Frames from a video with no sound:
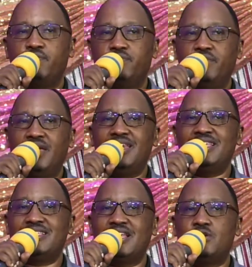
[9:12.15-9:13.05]
Then
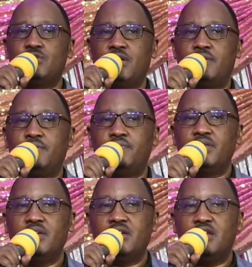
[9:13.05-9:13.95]
he said to them,
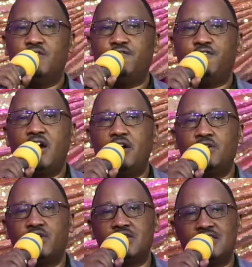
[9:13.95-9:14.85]

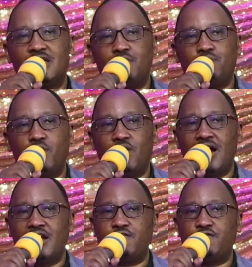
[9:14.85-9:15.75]
Defile the temple
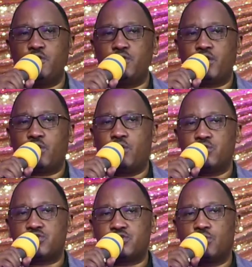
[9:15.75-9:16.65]
and fill the
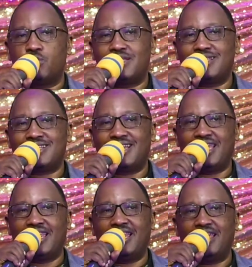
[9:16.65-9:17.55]
courts with the
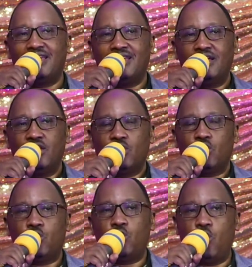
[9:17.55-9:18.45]
slain.
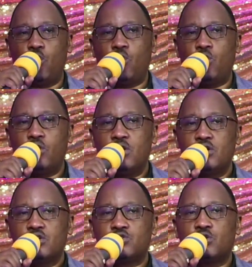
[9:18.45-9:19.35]
Go
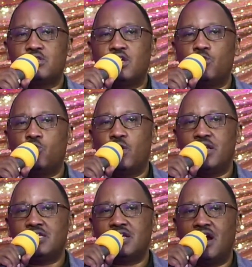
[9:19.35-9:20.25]
so they
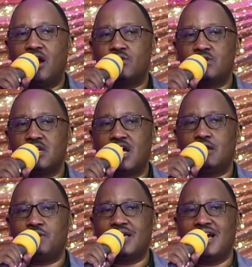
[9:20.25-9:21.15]
went out
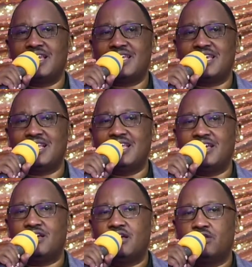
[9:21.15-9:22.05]
and began
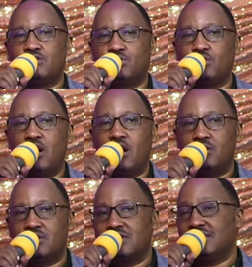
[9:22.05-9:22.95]
killing
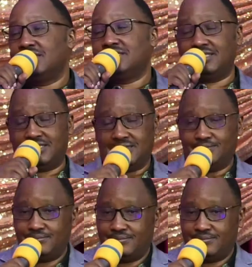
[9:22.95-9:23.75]
throughout the city.